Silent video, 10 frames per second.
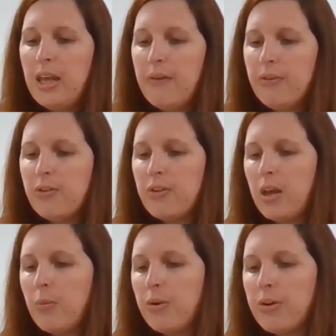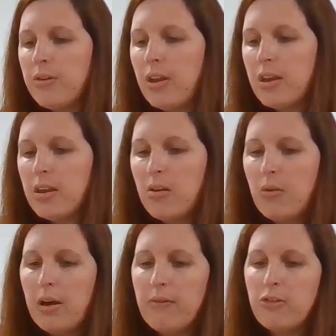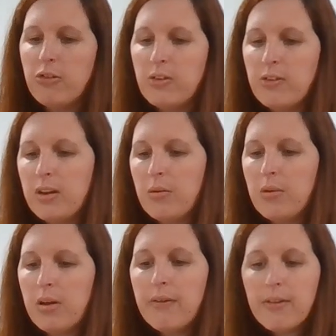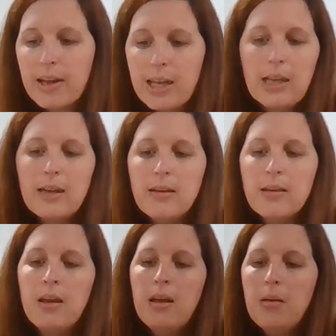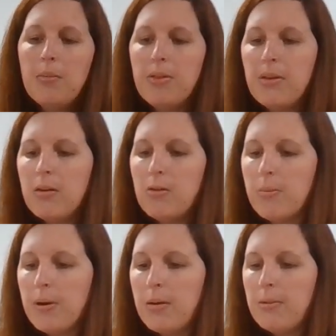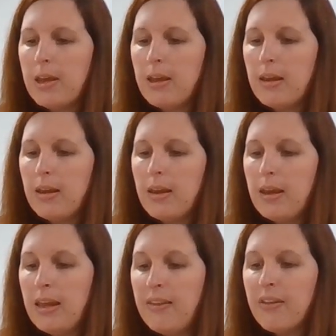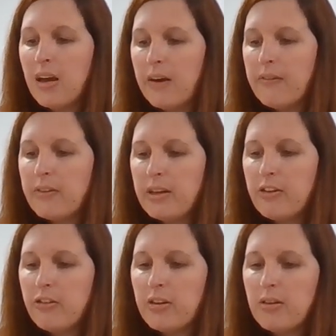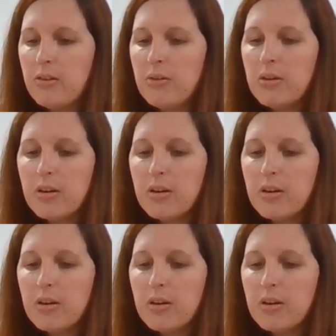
If you say, well, you're lucky you have insurance that will cover kids, Bethina will probably in the conversation. To